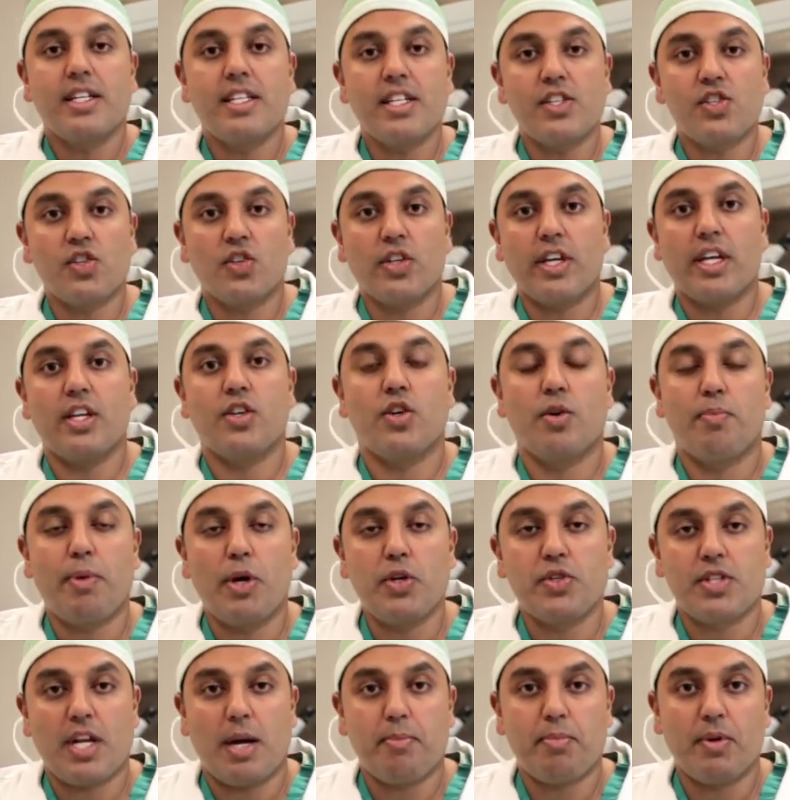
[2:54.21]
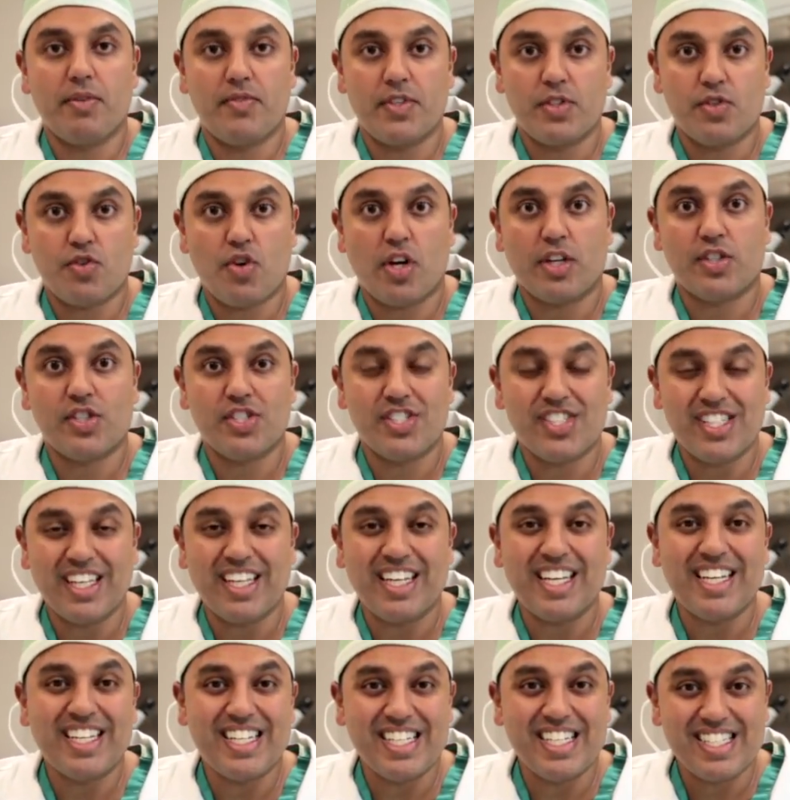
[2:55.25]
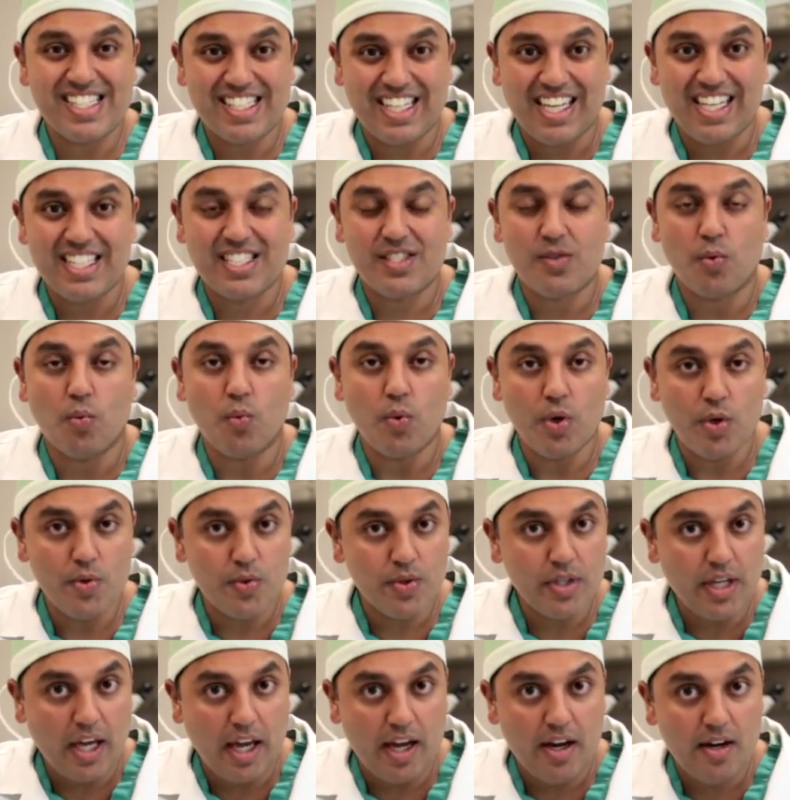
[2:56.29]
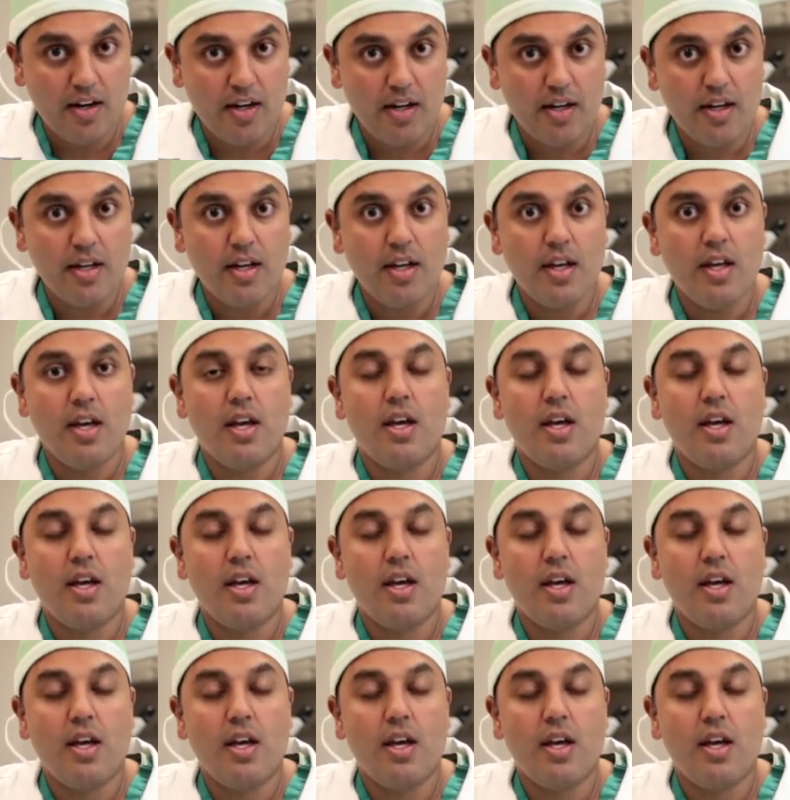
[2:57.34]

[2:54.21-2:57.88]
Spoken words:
Additionally, in your postoperative instruction sheet, it discusses wound care